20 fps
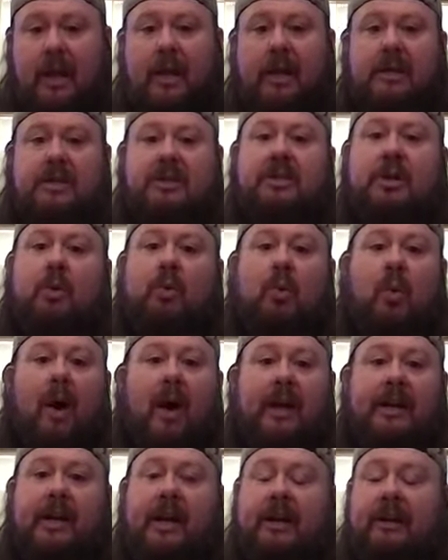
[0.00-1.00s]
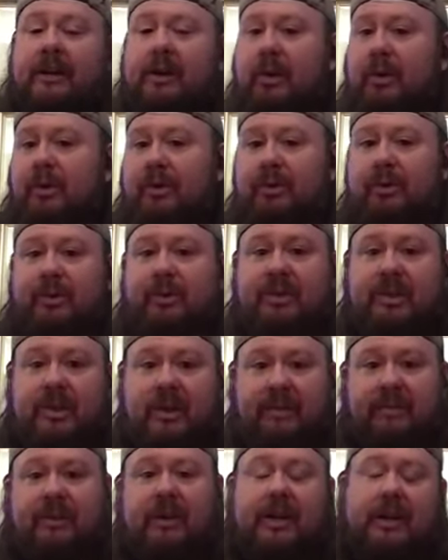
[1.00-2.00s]
So why not go through
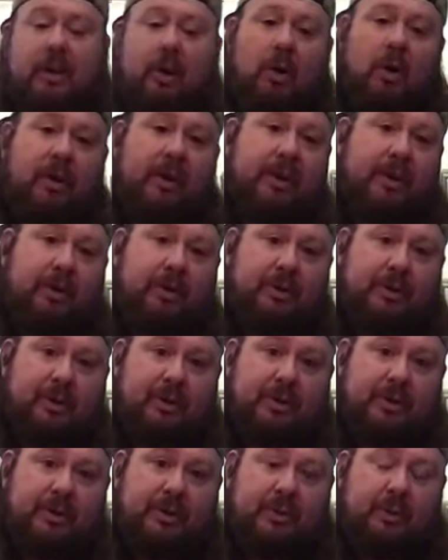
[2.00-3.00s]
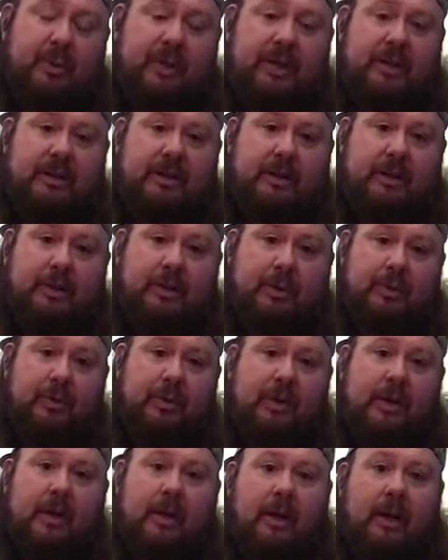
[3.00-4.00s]
different cardio drills we could do
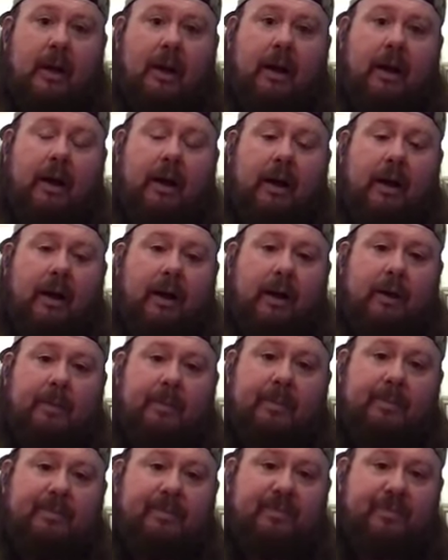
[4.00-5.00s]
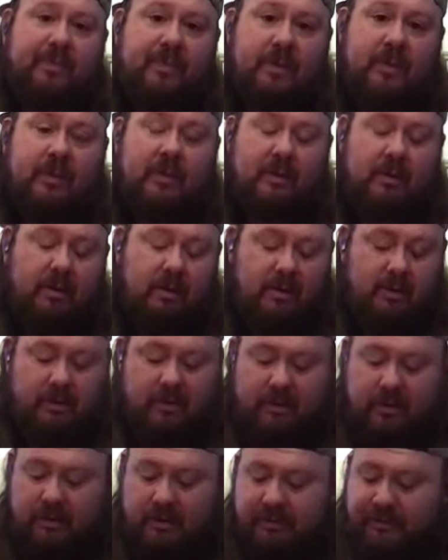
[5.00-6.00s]
from
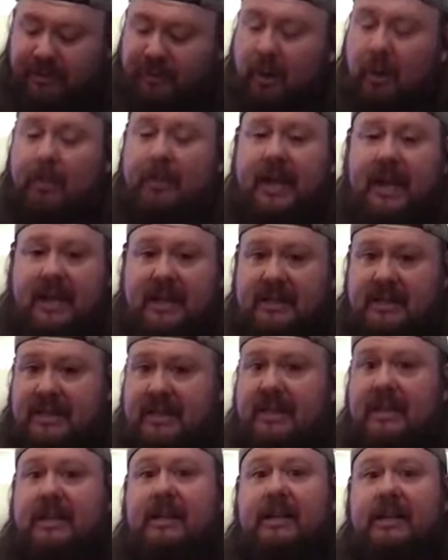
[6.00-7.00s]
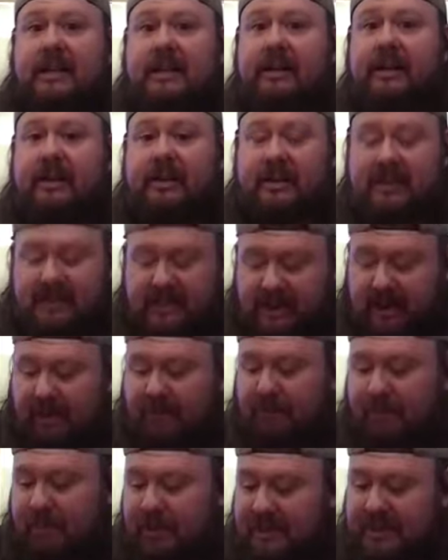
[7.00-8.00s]
a seated,
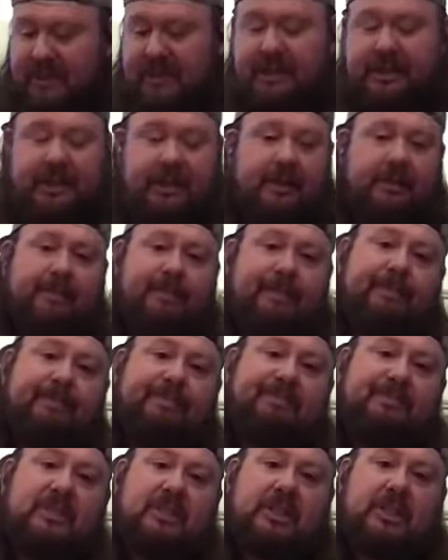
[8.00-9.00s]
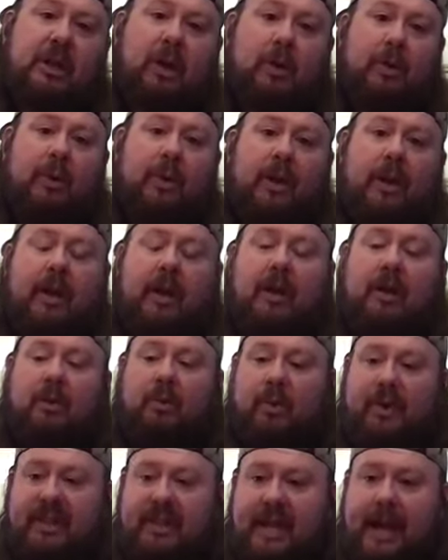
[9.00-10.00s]
safe position. So
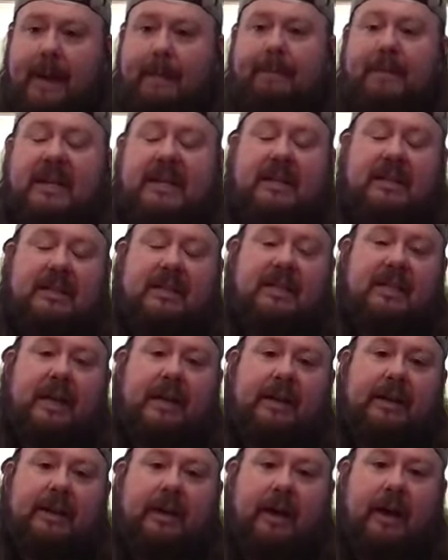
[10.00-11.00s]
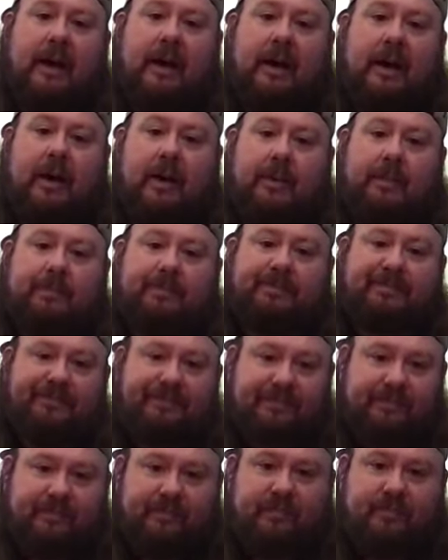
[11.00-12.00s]
with that being said,
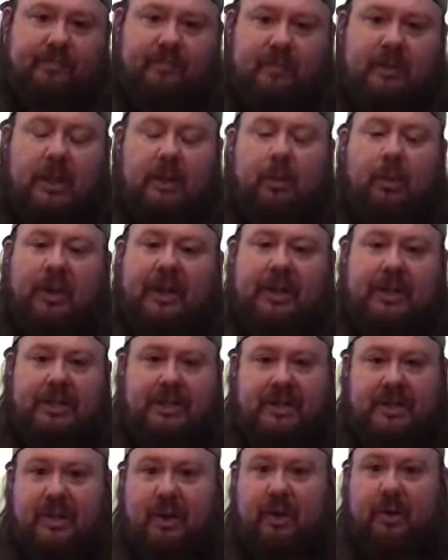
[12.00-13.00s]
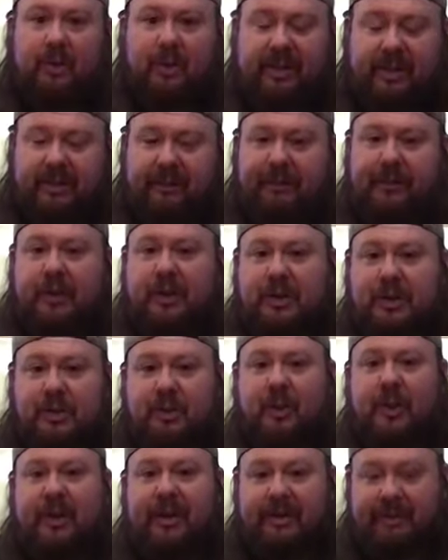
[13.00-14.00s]
we're going to start with the first
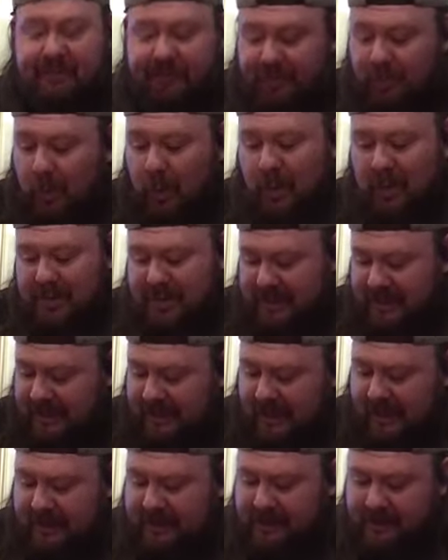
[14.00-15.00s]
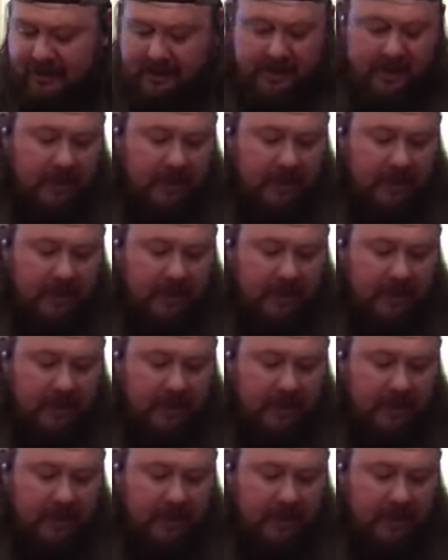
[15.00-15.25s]
one of 4 today.